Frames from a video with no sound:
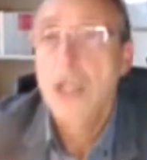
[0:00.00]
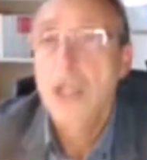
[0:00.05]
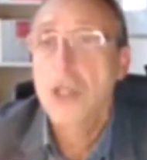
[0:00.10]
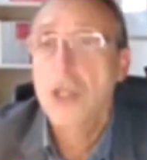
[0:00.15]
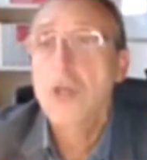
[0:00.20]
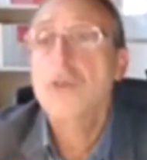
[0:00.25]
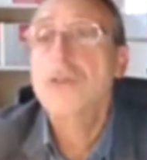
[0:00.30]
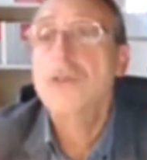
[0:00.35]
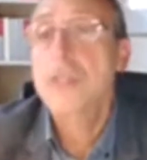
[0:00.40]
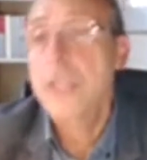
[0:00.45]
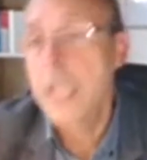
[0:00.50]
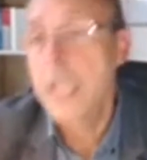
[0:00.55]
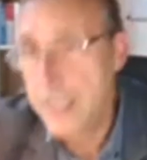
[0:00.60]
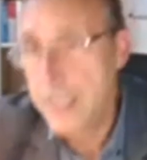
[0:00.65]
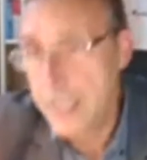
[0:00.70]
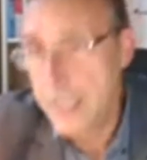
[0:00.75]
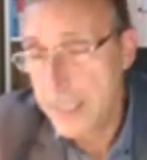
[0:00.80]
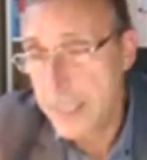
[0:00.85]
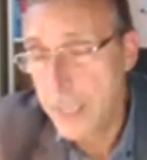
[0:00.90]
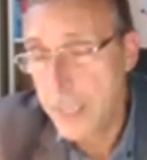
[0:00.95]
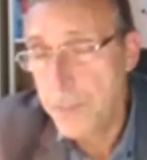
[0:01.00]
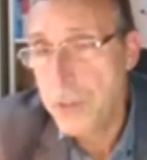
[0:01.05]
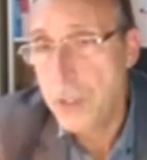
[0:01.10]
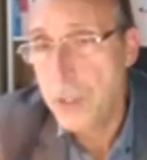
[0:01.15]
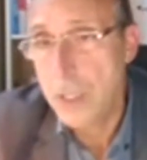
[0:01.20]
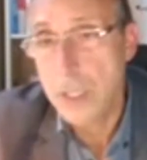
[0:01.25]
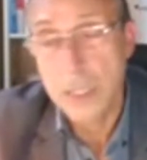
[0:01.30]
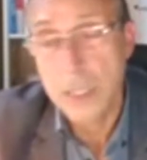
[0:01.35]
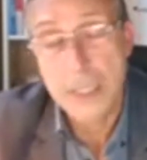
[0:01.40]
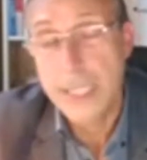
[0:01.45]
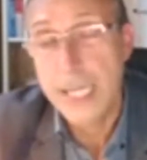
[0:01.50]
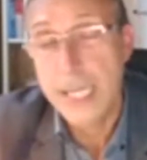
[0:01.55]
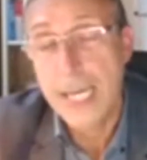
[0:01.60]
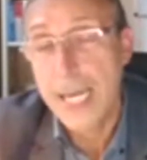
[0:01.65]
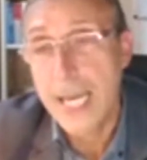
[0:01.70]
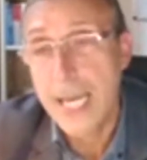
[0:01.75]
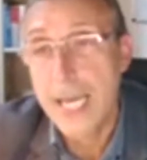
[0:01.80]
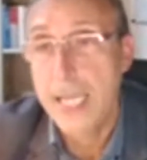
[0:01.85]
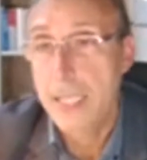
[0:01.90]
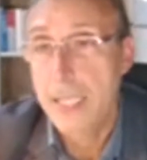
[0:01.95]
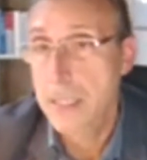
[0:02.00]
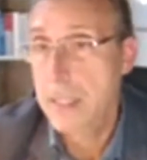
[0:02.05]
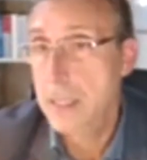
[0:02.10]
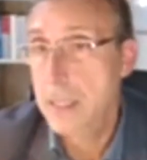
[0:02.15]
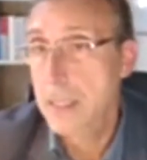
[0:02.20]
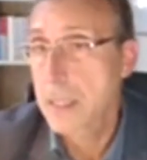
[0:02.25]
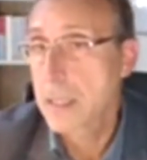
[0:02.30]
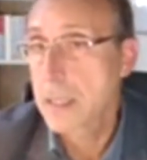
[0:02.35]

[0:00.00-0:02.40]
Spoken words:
use the description DL-Lite.